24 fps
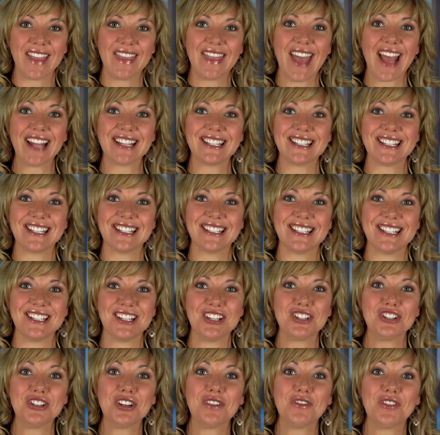That's this
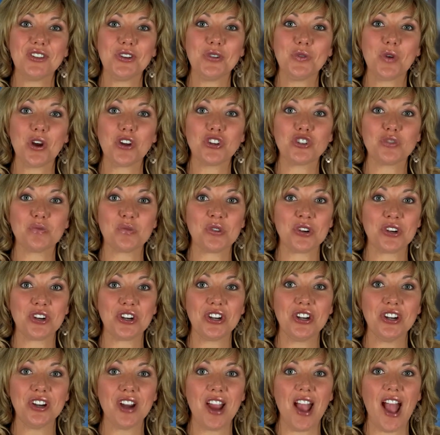edition of The New
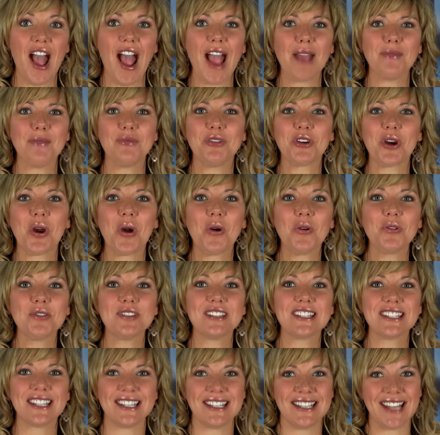Entrepreneur. I'm your
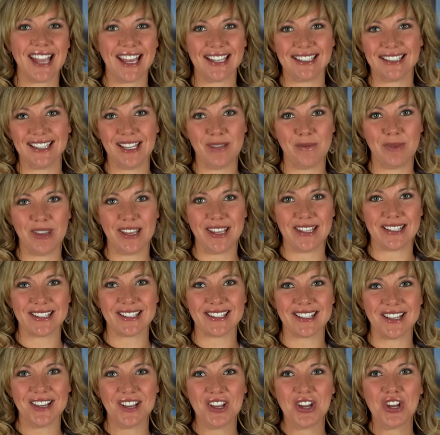host, Natalie
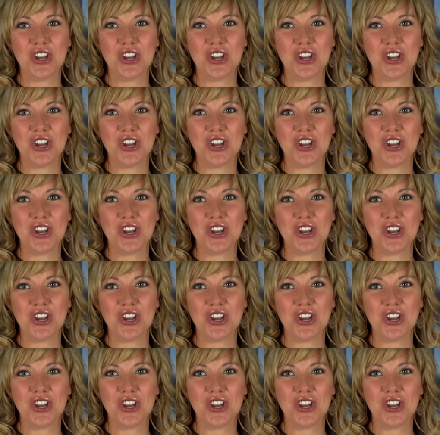Peace.